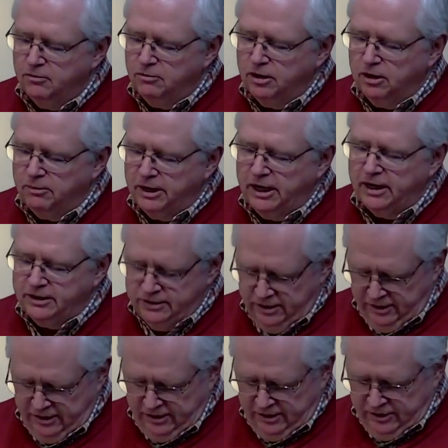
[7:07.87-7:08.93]
where are we at?
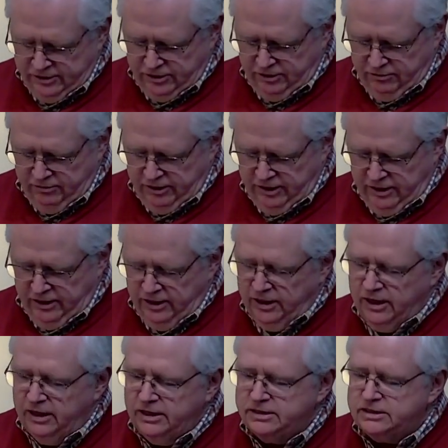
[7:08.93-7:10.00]
So
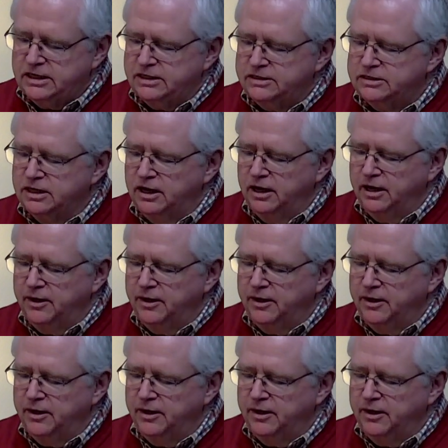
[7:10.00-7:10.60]
he says,